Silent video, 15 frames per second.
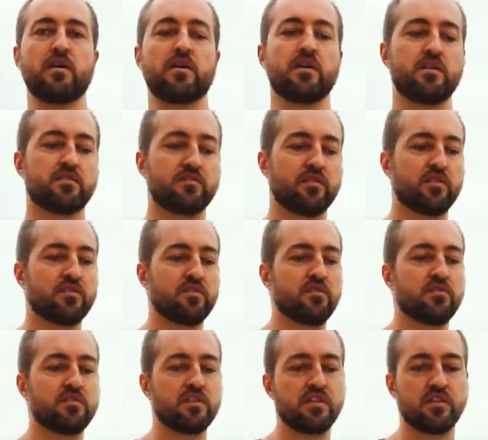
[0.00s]
It's for those of you who
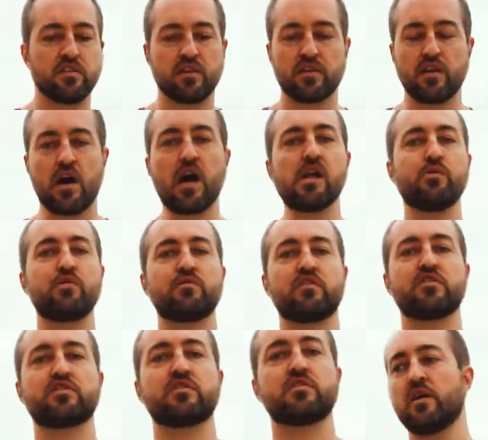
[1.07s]
have seen like the Hollywood
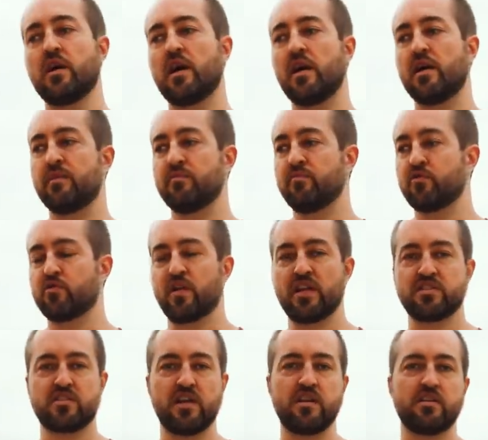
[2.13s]
version, um,
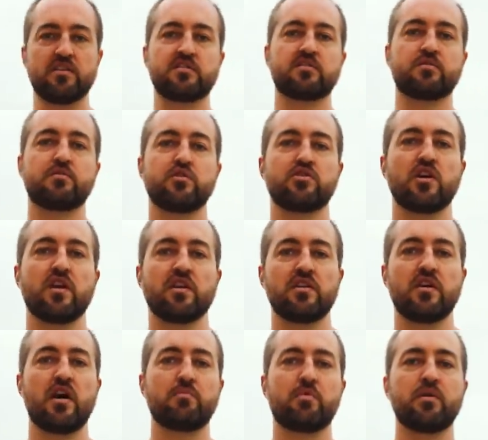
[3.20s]
Transcendence with Johnny
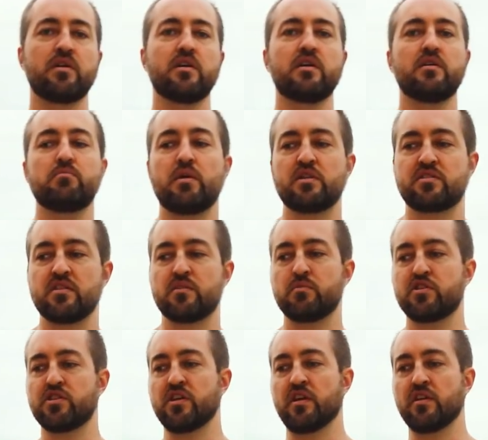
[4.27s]
Depp. Basically the
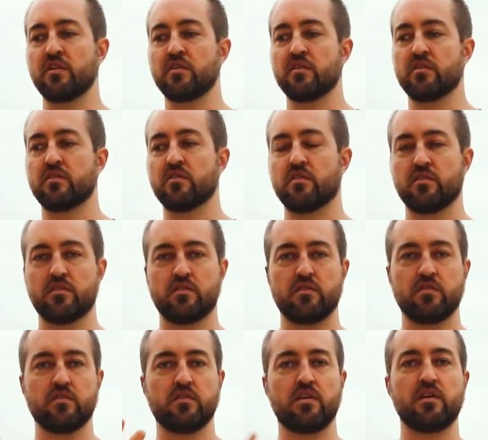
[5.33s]
machine,
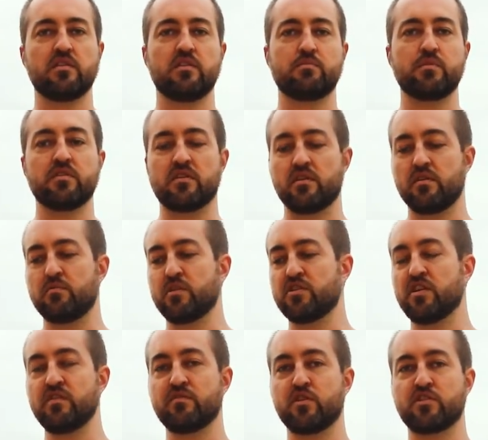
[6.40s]
the, the, the
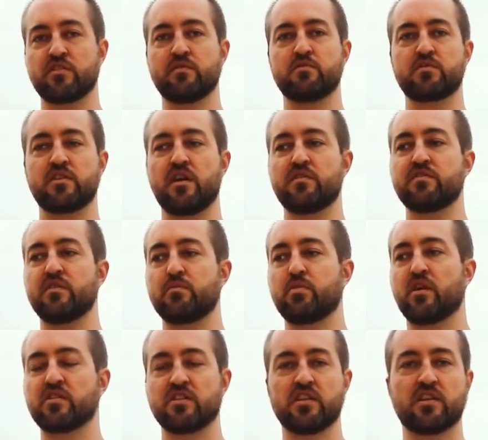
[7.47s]
machine version of himself that
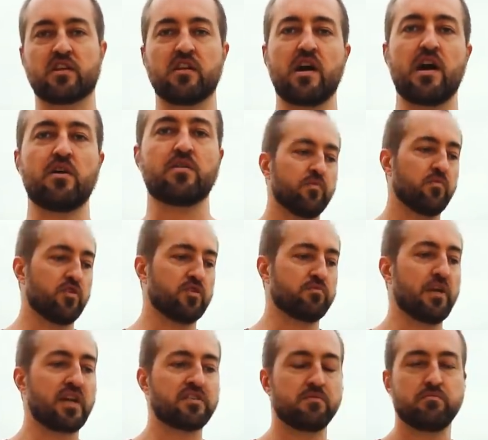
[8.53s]
plugs into the cloud just
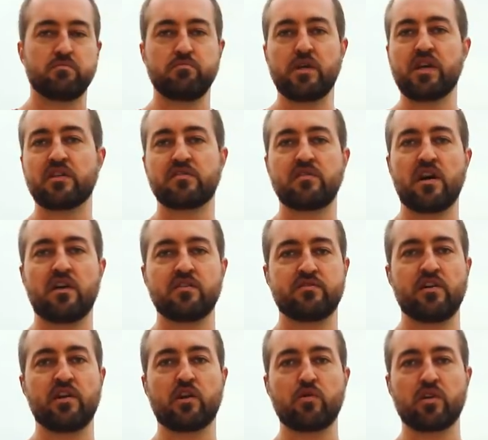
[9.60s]
makes millions of dollars
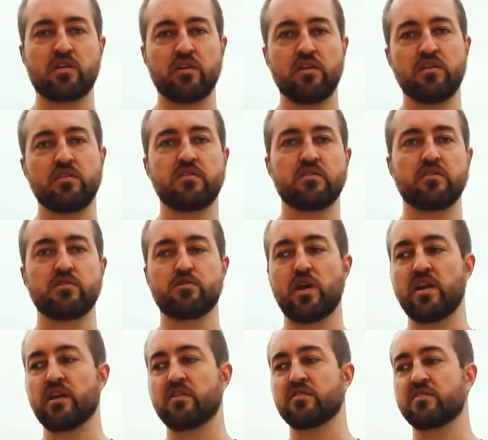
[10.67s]
very quickly
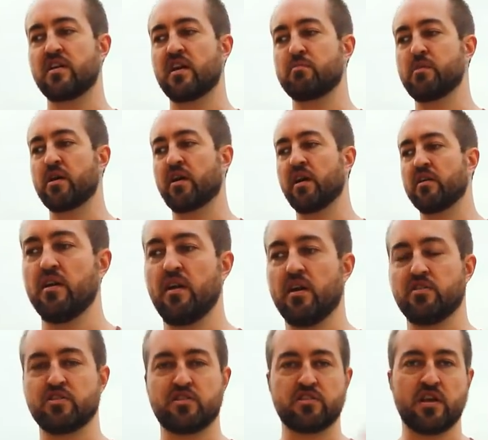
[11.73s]
trading in the stock market and
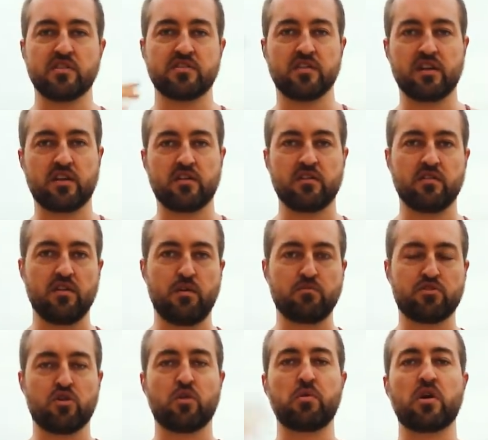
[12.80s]
just starts like
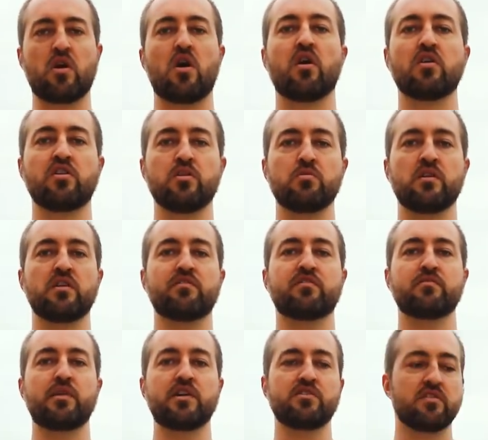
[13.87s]
absorbing all human
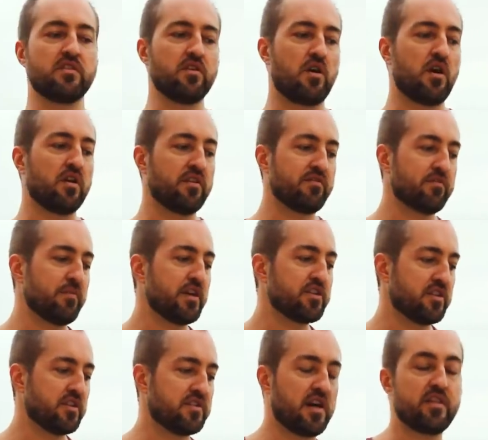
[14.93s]
information, you know, all the
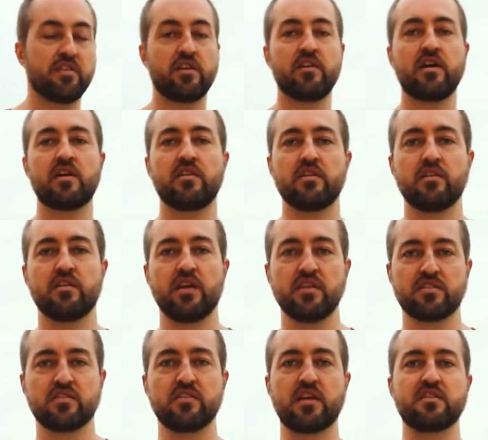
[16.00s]
information that's out on the internet
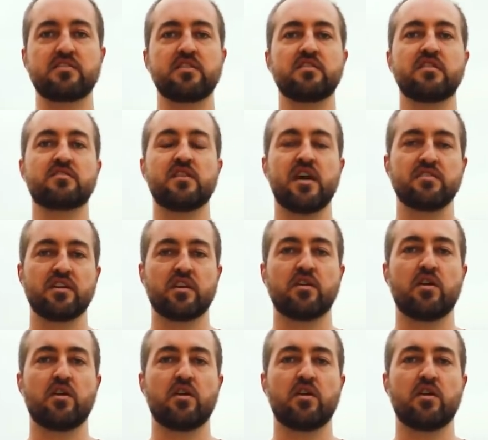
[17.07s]
instantly and synthesizing it